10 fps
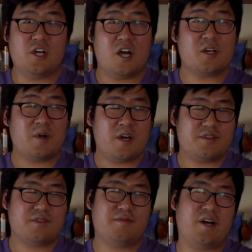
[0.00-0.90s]

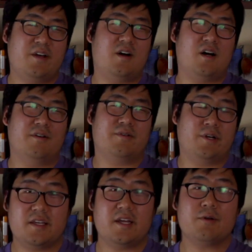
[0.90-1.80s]
Yawgmoth's Vile
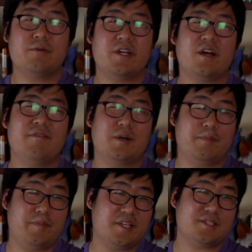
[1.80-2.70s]
Offering. Getting rid of their
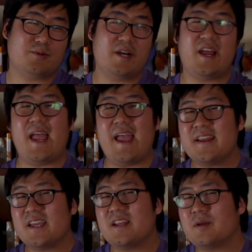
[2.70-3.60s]
biggest threat
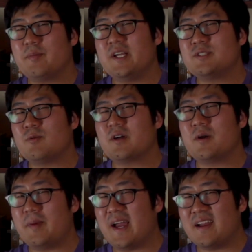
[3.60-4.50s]
and getting a
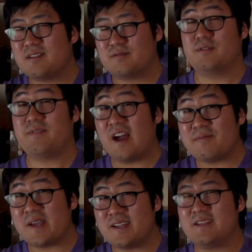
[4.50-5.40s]
Planeswalker back for
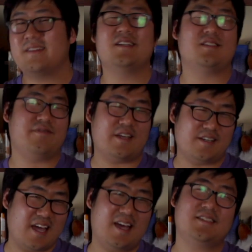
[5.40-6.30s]
5 mana, that's a
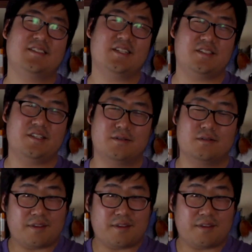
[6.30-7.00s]
fantastic deal.